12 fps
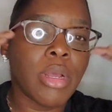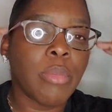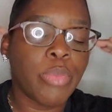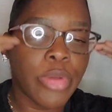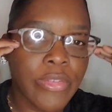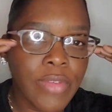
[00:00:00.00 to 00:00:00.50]
a
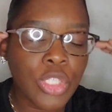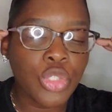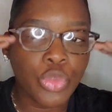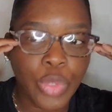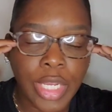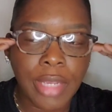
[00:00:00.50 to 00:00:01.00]
previous
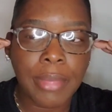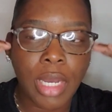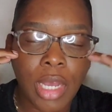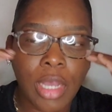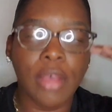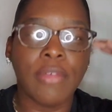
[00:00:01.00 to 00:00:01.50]
dream
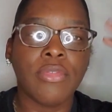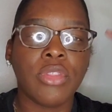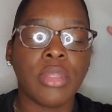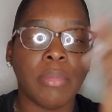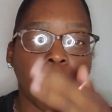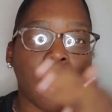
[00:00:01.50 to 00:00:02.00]
of
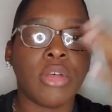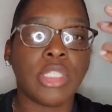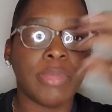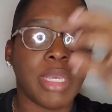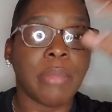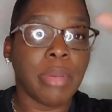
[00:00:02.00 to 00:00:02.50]
the balls
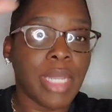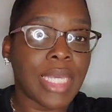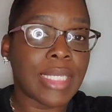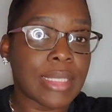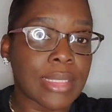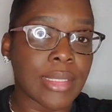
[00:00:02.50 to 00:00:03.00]
being
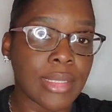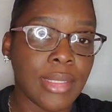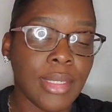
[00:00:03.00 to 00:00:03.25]
placed